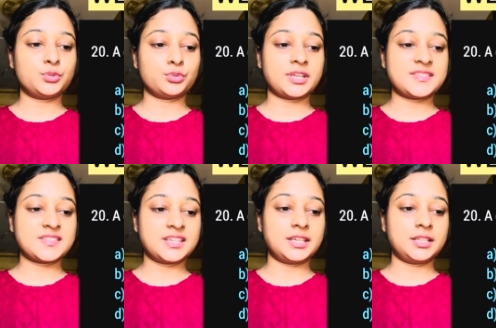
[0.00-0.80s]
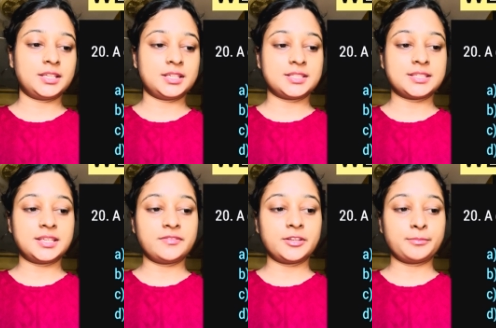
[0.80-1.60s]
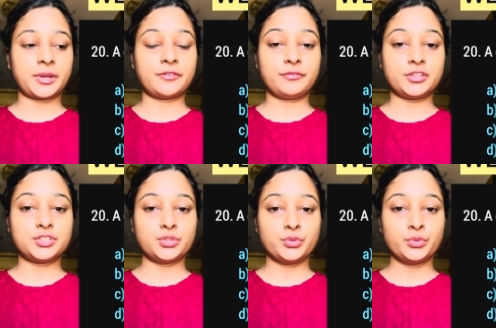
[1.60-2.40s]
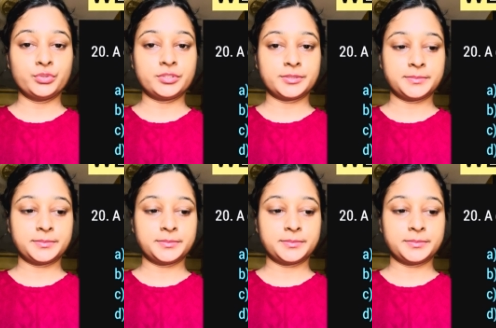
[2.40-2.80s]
to the skin is given by which route?